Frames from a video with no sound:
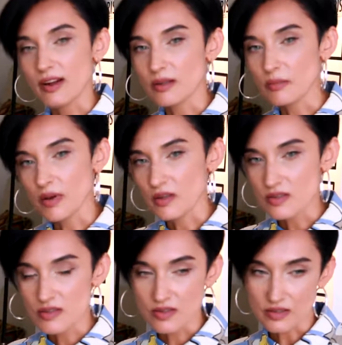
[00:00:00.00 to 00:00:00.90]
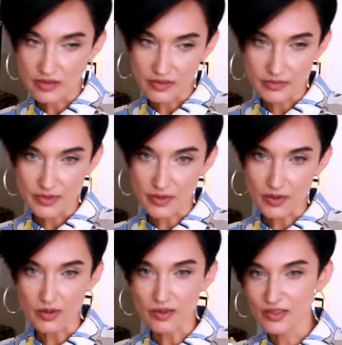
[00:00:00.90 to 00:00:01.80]
grandma's ylang
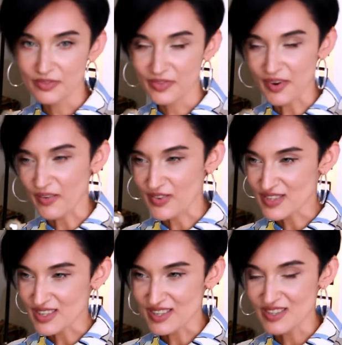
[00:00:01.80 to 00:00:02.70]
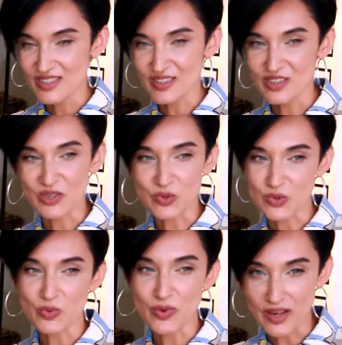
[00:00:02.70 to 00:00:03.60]
ylang fragrances she
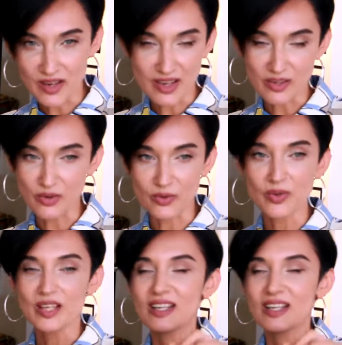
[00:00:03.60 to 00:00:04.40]
used to wear, I don't know,